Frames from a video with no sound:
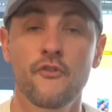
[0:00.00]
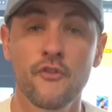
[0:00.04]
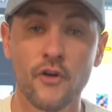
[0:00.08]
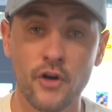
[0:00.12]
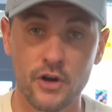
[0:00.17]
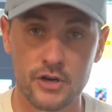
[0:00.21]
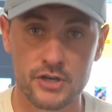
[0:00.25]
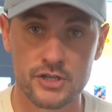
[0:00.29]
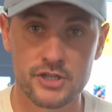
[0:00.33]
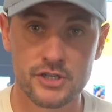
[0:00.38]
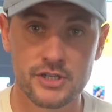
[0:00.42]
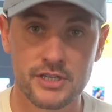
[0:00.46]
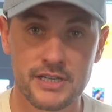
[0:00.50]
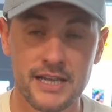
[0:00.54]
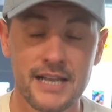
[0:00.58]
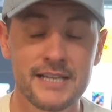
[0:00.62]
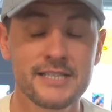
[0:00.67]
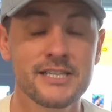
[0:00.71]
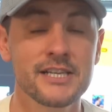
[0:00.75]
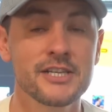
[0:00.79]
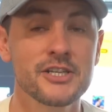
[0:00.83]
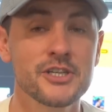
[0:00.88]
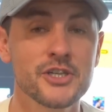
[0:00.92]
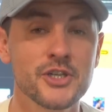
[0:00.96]
First,
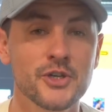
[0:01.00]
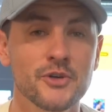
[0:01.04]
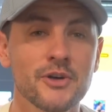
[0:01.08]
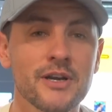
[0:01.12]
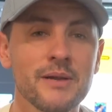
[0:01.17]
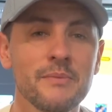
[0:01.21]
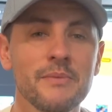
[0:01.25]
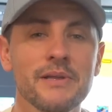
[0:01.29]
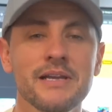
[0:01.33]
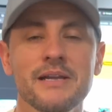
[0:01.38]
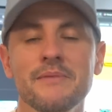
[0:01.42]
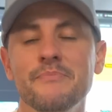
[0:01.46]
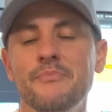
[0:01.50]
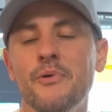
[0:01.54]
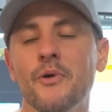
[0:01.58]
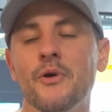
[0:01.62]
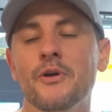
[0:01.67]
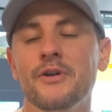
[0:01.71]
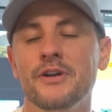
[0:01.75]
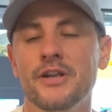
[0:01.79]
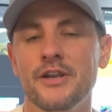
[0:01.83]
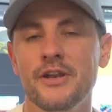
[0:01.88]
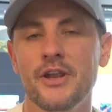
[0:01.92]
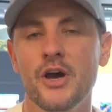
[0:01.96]
it's extremely
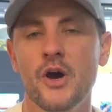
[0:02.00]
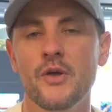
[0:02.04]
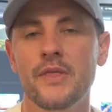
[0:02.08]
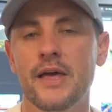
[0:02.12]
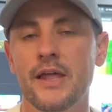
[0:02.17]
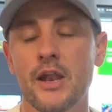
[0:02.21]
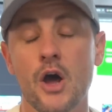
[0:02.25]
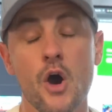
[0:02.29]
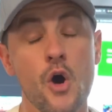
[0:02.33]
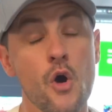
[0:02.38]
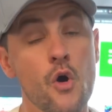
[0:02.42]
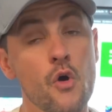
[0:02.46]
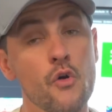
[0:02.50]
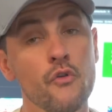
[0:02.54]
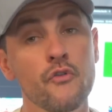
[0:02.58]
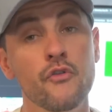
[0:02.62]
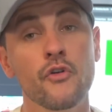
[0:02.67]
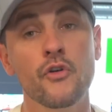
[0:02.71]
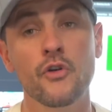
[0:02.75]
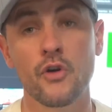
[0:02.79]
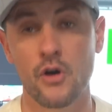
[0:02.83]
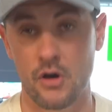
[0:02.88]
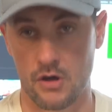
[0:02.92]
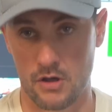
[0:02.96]
important to know that
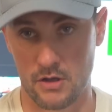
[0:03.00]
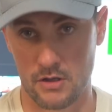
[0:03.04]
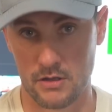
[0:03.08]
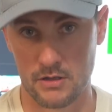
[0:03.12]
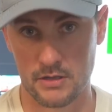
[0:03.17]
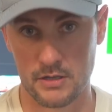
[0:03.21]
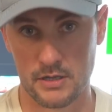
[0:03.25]
overall,